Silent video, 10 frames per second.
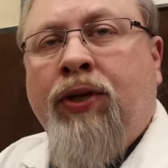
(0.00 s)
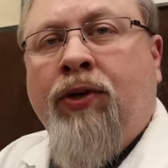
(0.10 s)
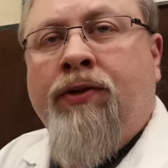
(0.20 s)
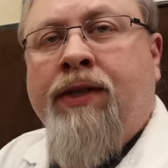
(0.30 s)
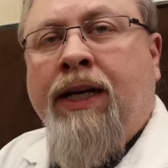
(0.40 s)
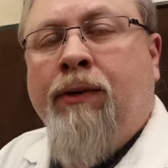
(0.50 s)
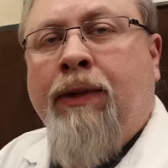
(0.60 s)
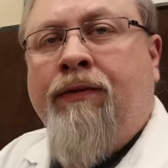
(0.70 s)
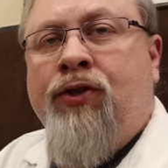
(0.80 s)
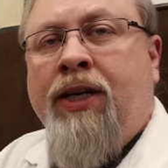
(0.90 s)
Pure sine
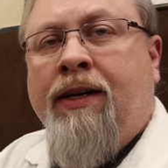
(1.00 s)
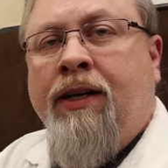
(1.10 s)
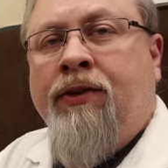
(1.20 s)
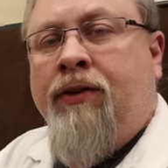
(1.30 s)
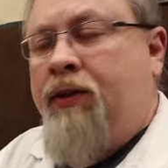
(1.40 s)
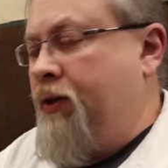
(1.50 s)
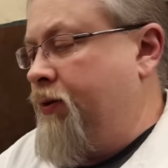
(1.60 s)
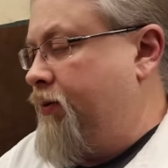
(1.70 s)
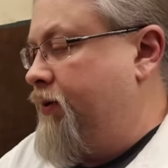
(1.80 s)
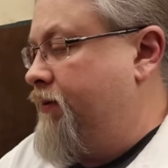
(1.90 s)
wave check under
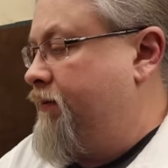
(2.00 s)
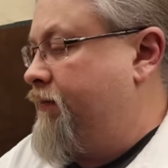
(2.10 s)
load.